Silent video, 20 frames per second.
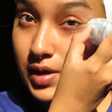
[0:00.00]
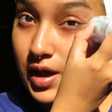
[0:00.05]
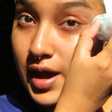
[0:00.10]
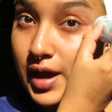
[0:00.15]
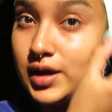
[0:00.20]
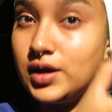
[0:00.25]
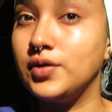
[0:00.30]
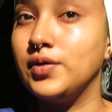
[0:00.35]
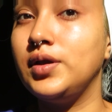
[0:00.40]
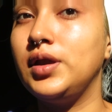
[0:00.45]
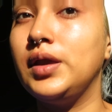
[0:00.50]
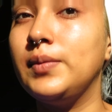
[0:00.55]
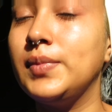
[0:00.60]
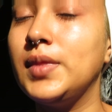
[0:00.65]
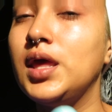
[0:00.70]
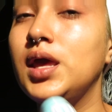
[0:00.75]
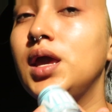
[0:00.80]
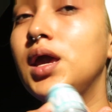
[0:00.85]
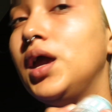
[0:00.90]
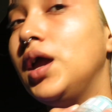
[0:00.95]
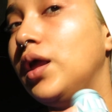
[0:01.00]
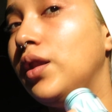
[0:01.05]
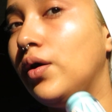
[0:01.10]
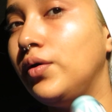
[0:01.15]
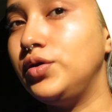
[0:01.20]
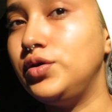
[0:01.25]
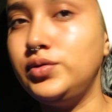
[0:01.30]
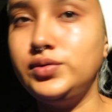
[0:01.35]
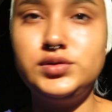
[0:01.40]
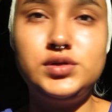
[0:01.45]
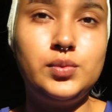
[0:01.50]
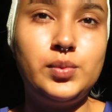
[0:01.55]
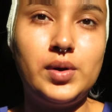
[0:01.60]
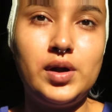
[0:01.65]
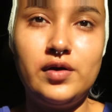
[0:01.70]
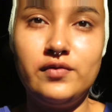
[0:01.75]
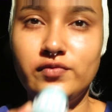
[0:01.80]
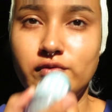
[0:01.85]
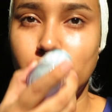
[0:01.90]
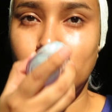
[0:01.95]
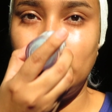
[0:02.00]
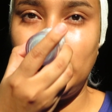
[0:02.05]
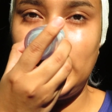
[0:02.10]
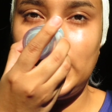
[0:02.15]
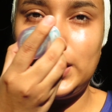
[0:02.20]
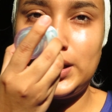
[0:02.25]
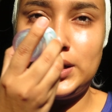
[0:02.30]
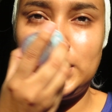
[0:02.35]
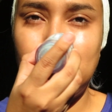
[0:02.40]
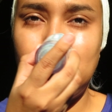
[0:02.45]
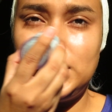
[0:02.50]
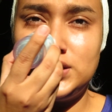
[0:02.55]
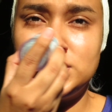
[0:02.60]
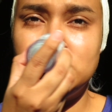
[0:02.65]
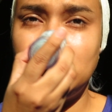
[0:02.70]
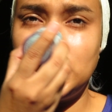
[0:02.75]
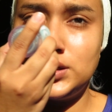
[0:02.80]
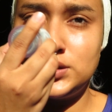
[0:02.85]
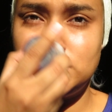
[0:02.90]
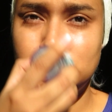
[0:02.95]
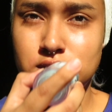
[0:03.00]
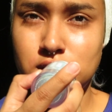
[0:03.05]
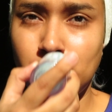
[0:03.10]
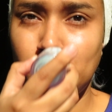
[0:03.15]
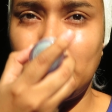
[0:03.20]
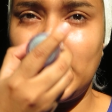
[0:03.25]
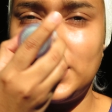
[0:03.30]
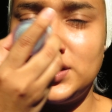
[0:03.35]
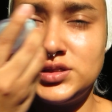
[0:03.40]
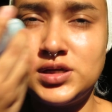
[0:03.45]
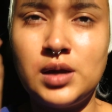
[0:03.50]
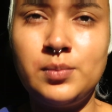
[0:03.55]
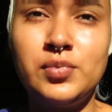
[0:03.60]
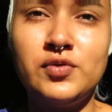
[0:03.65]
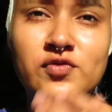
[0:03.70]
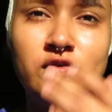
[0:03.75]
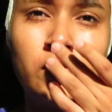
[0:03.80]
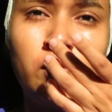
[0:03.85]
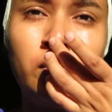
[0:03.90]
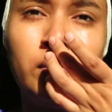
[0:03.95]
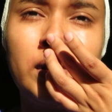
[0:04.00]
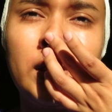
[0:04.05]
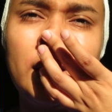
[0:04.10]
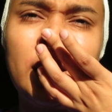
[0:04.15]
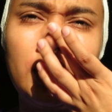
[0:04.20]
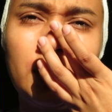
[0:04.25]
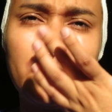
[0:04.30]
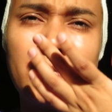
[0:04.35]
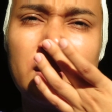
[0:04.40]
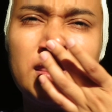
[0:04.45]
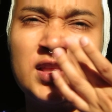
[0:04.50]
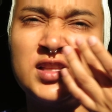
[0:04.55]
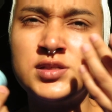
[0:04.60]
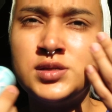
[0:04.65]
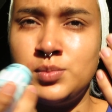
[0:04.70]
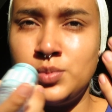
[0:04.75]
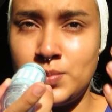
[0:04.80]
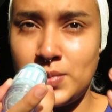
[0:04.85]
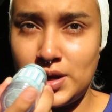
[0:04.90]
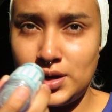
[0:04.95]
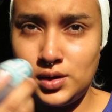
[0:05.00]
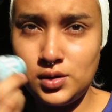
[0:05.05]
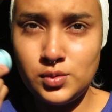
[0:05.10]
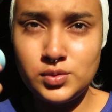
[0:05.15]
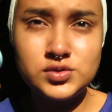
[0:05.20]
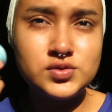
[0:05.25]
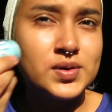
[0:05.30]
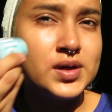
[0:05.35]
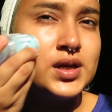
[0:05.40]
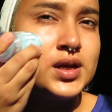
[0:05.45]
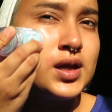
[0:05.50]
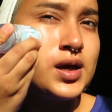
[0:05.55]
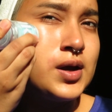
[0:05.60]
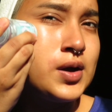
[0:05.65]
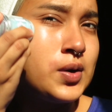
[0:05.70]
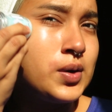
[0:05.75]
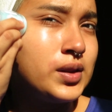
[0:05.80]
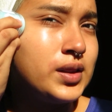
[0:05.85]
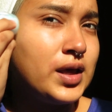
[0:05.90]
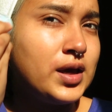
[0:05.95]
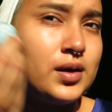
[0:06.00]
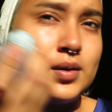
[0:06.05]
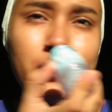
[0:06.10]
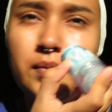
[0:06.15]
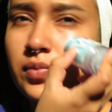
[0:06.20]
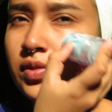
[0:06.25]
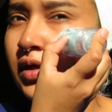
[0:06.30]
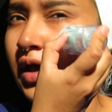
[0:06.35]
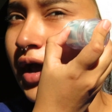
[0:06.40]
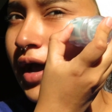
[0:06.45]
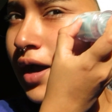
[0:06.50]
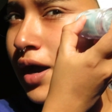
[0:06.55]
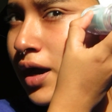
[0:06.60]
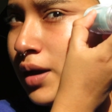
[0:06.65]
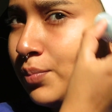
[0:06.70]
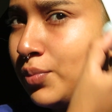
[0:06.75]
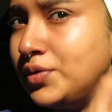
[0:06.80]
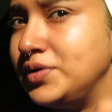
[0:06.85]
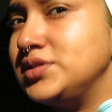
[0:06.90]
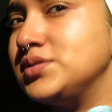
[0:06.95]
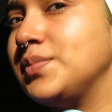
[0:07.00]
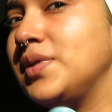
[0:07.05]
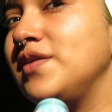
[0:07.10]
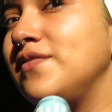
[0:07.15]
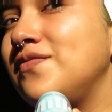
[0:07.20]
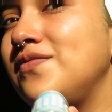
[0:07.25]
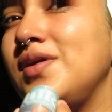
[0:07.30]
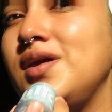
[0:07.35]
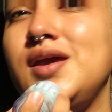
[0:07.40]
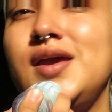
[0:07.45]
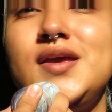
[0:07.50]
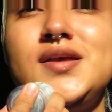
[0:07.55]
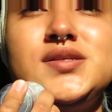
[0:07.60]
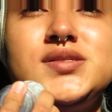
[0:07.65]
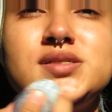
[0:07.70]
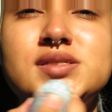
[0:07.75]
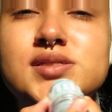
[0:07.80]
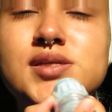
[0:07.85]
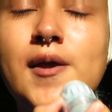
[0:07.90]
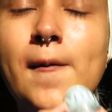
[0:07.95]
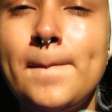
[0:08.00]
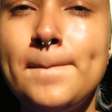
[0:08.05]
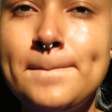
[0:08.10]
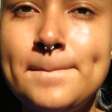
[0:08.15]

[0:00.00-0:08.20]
eye cream, and I'll use it wherever like needs like some like type of cooling, like my, the tip of my nose right now, or like the high points of my face,